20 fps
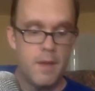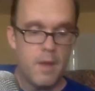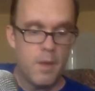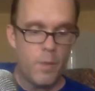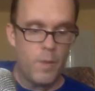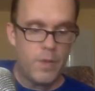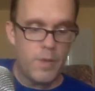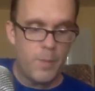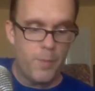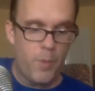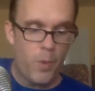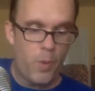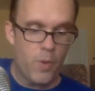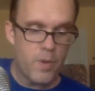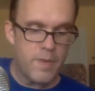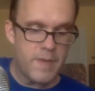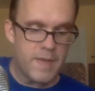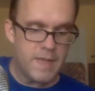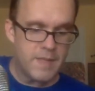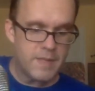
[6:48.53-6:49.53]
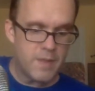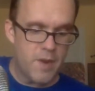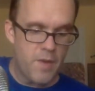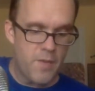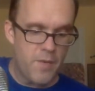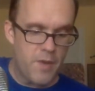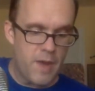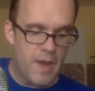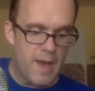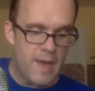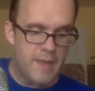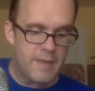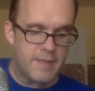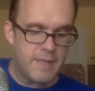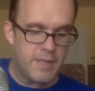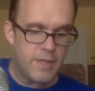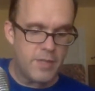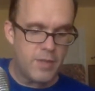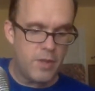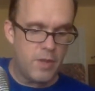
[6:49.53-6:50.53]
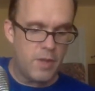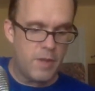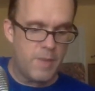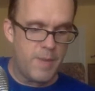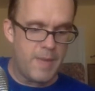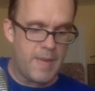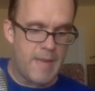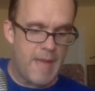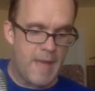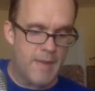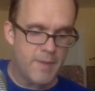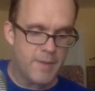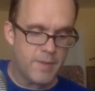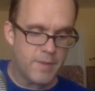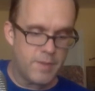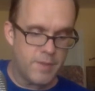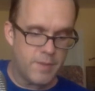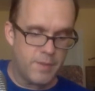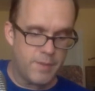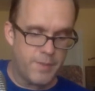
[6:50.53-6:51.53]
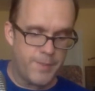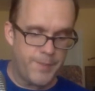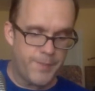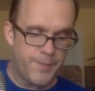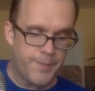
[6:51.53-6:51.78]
When you pour this over ice, it should only be an ounce or two.